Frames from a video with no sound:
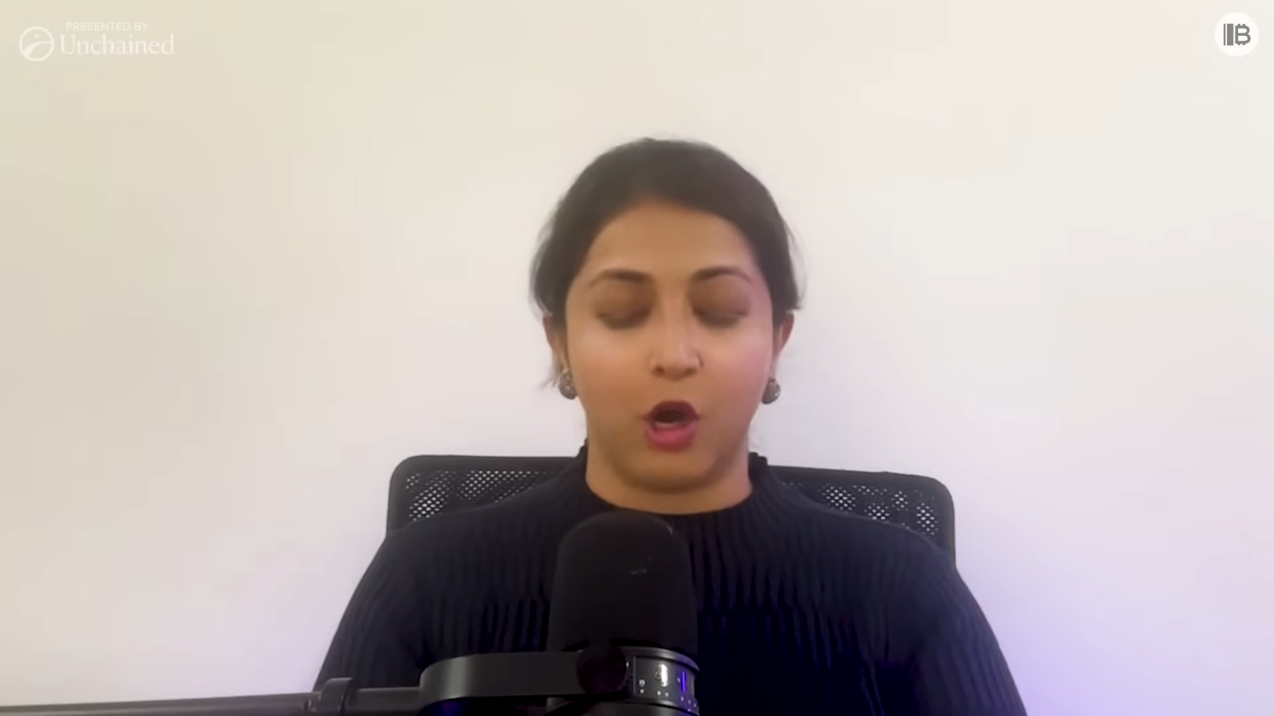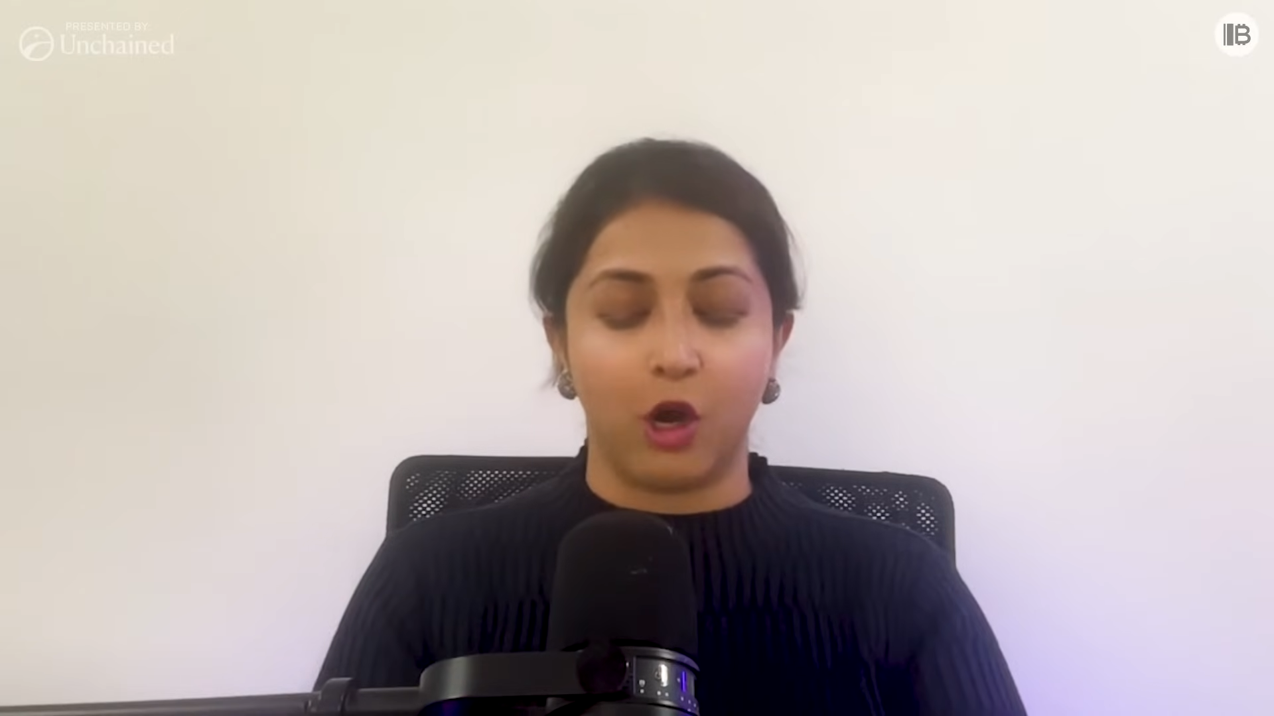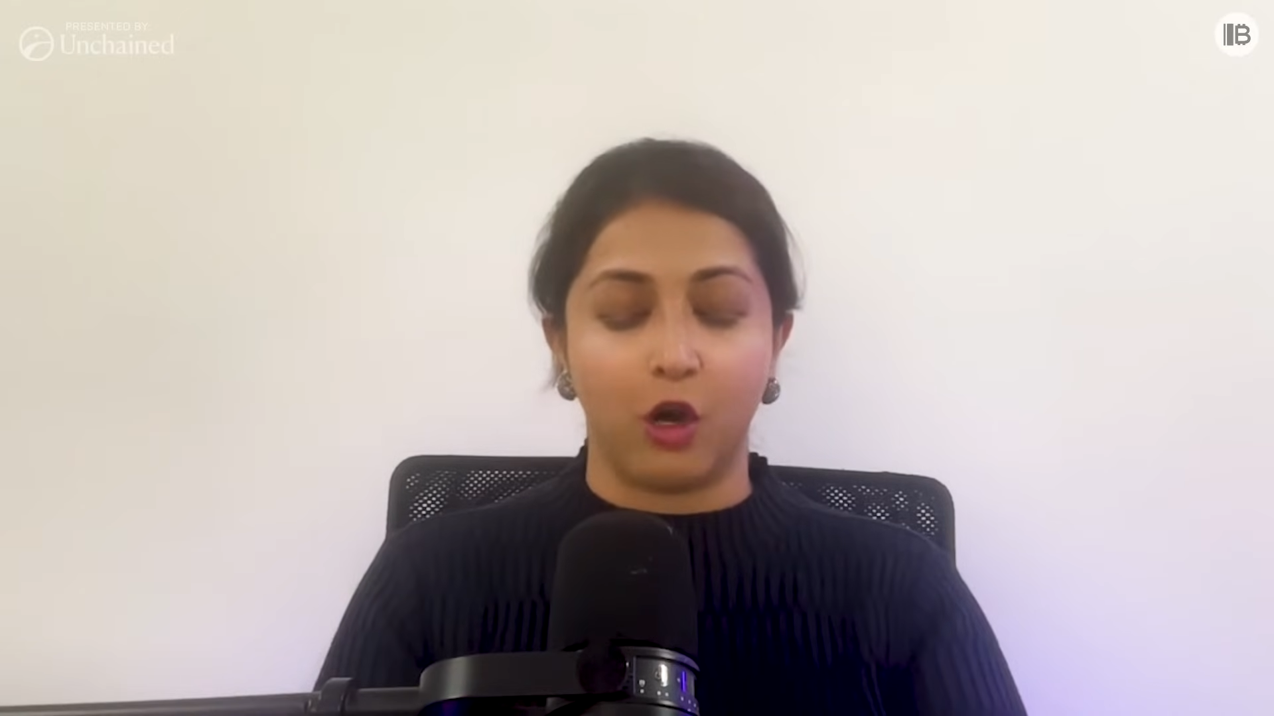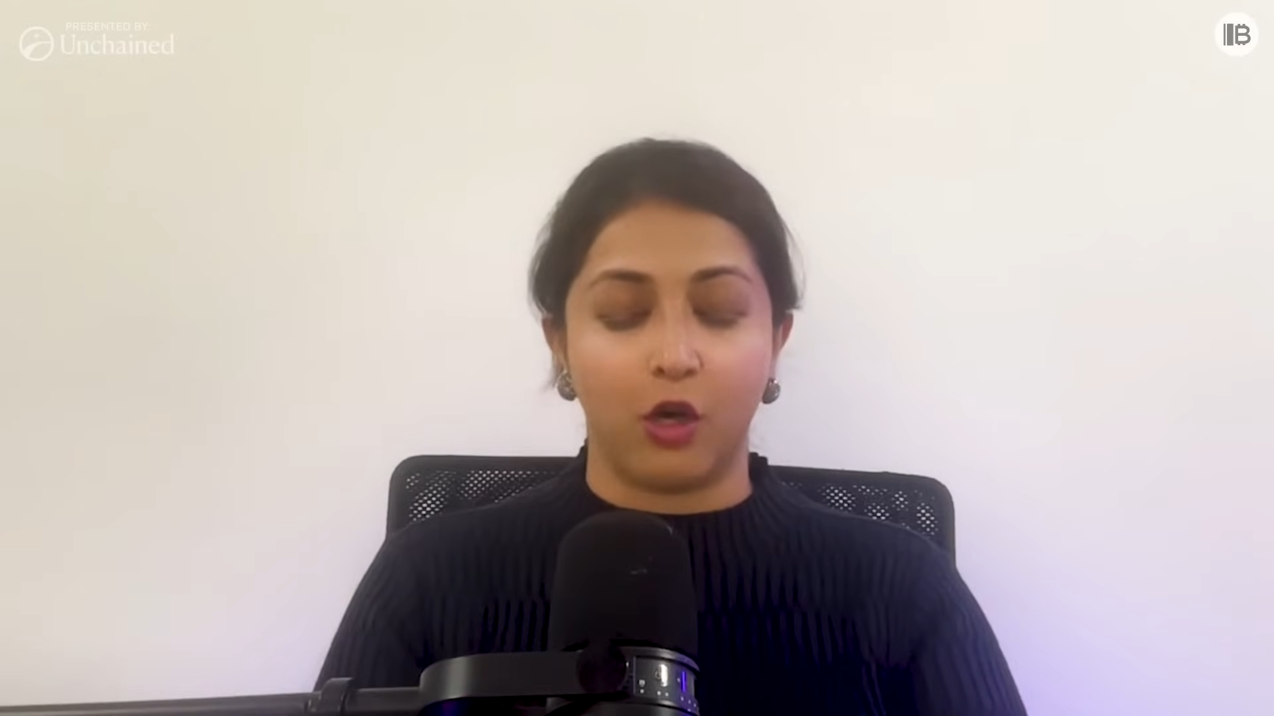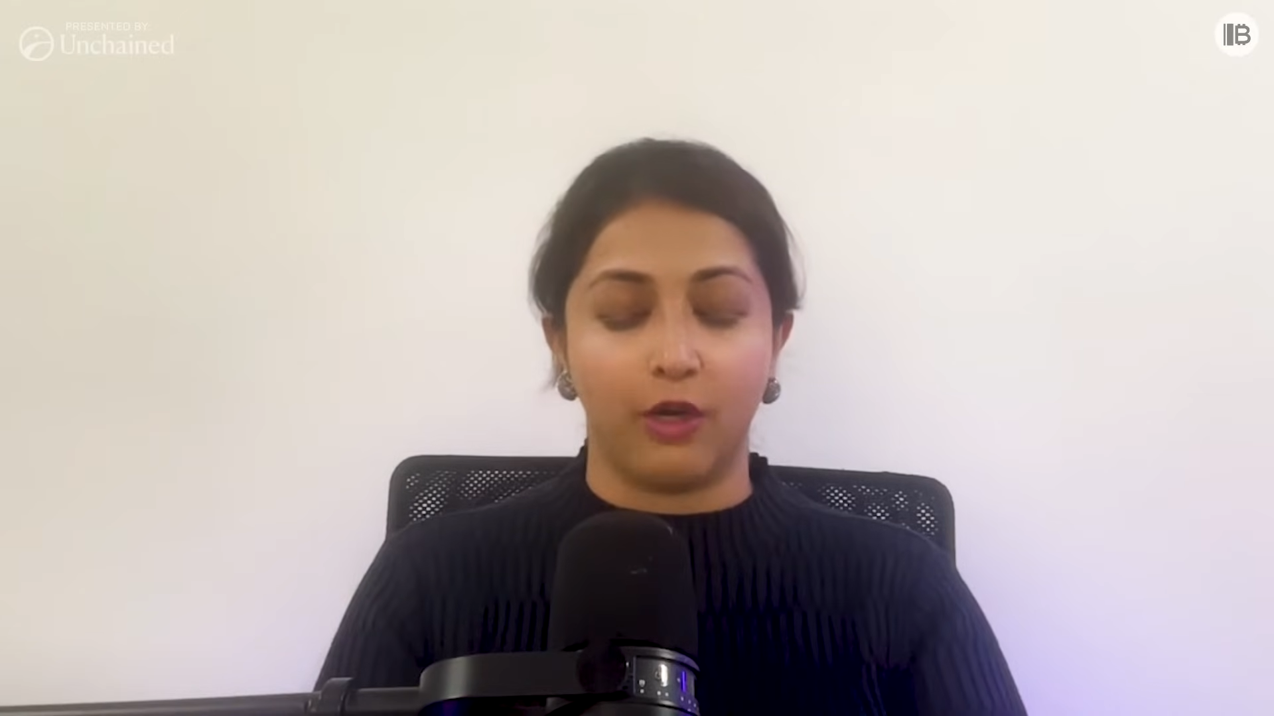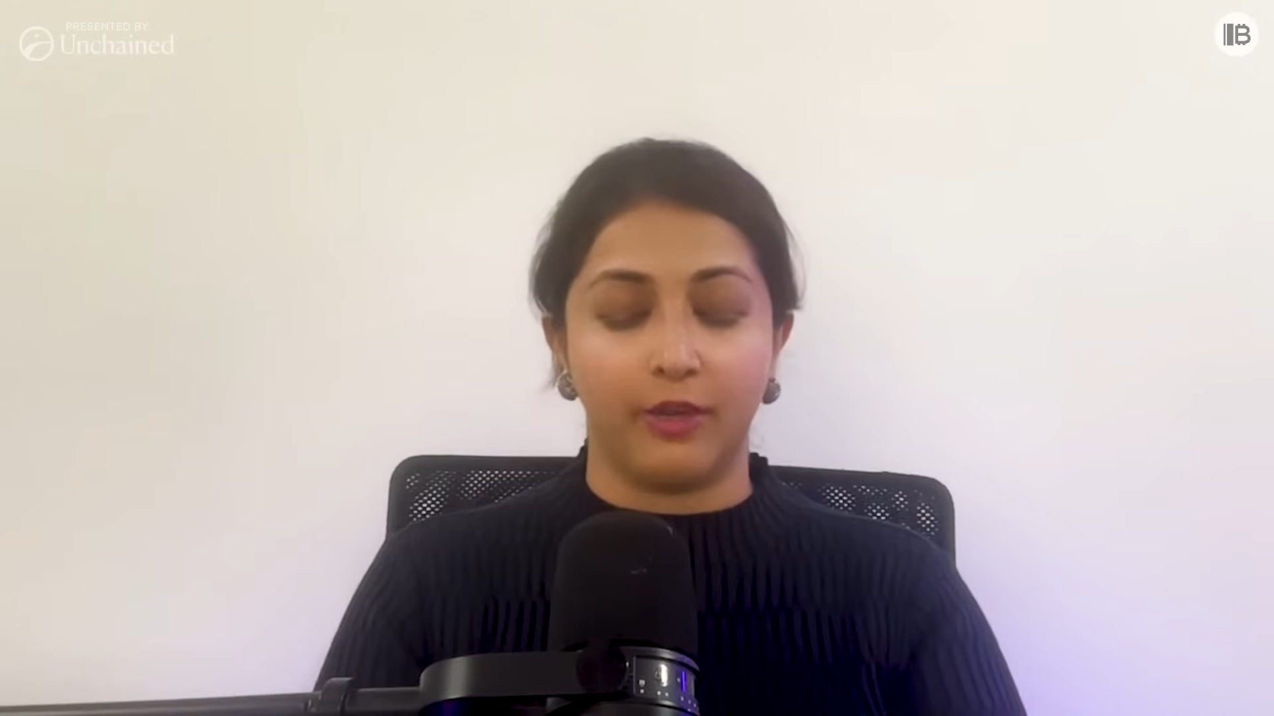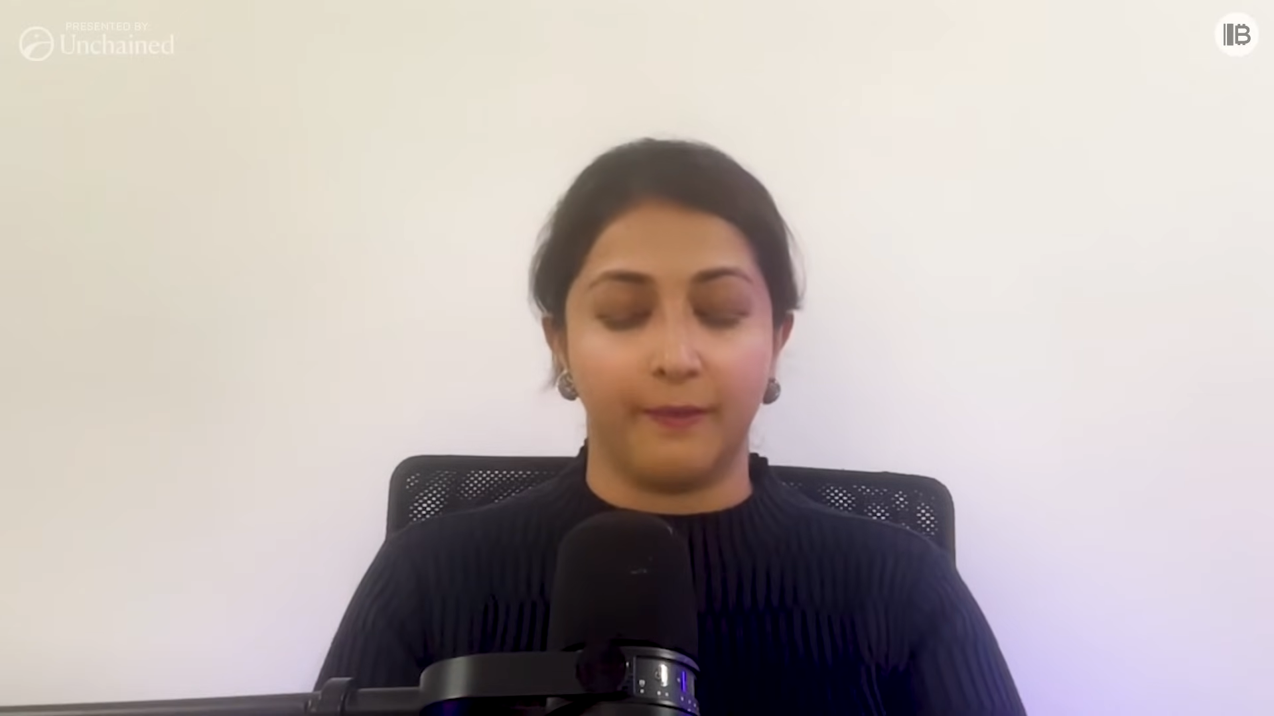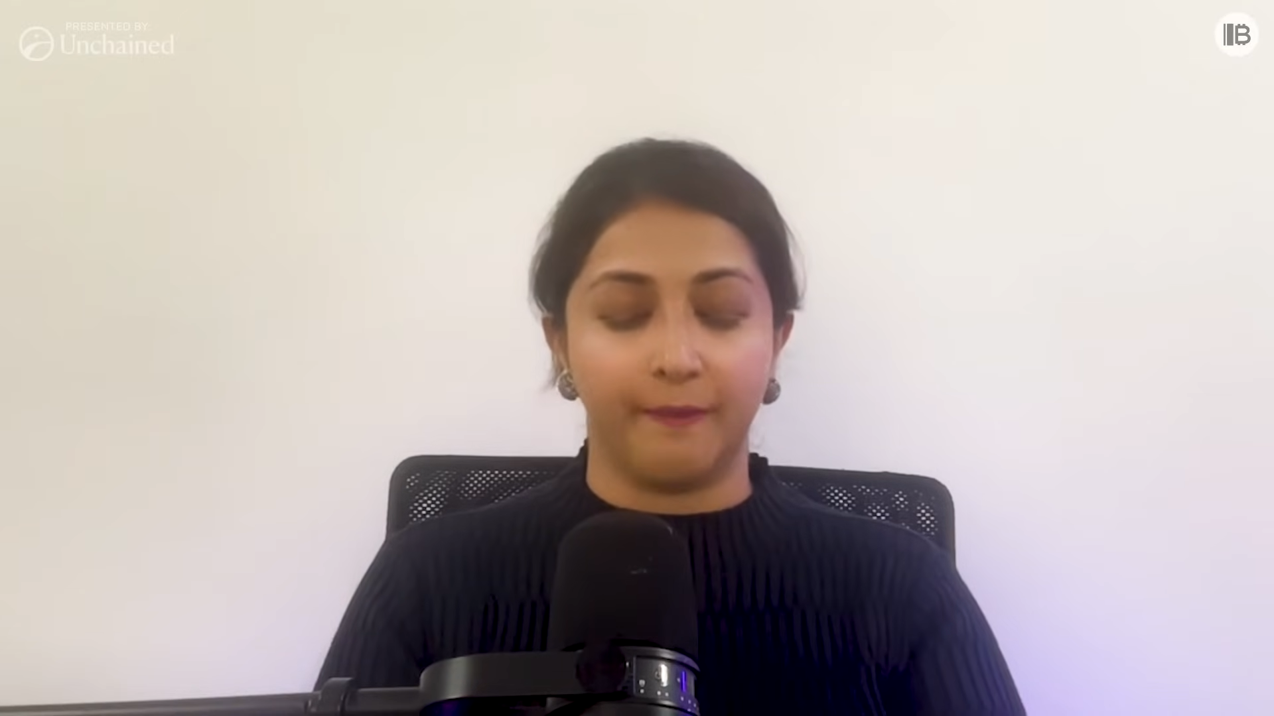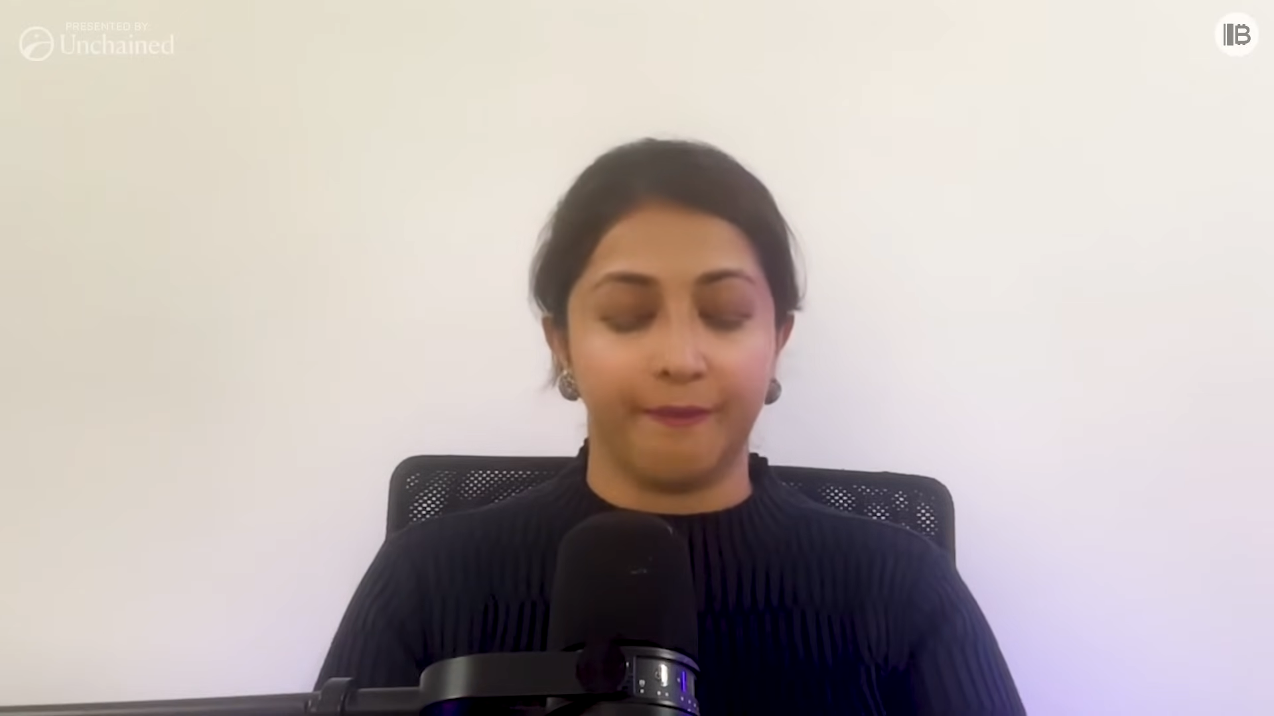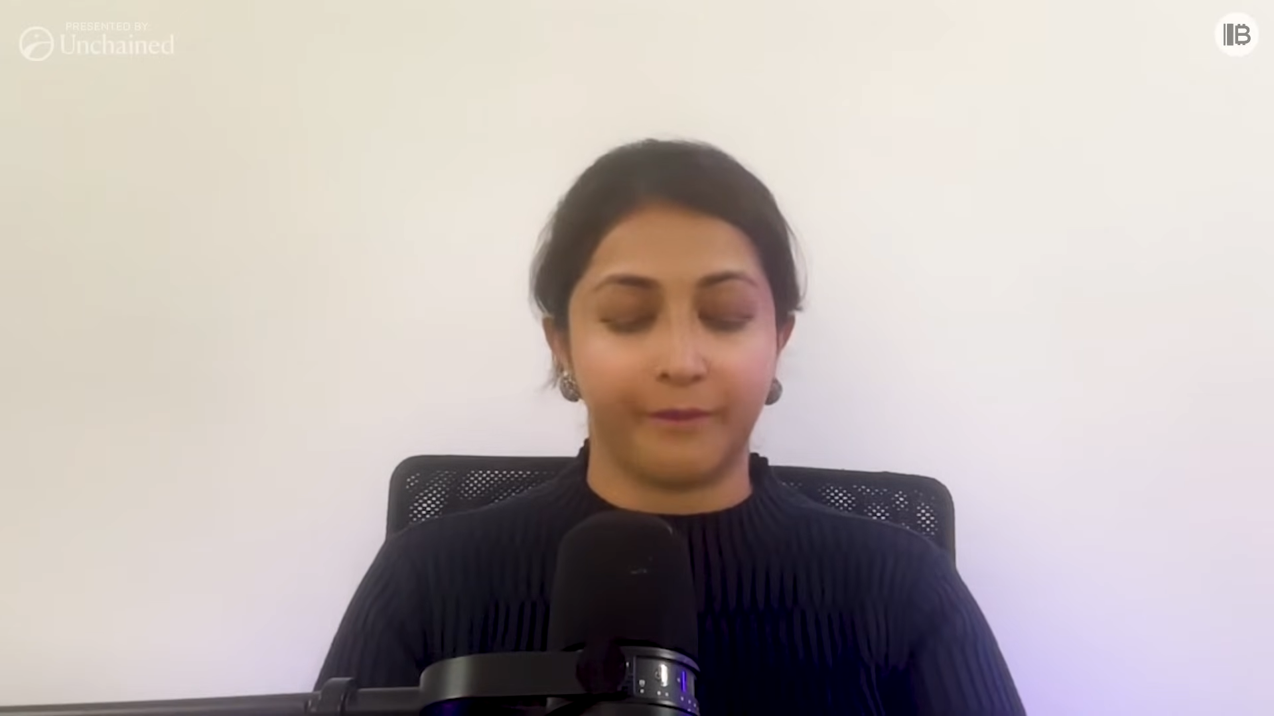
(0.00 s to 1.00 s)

are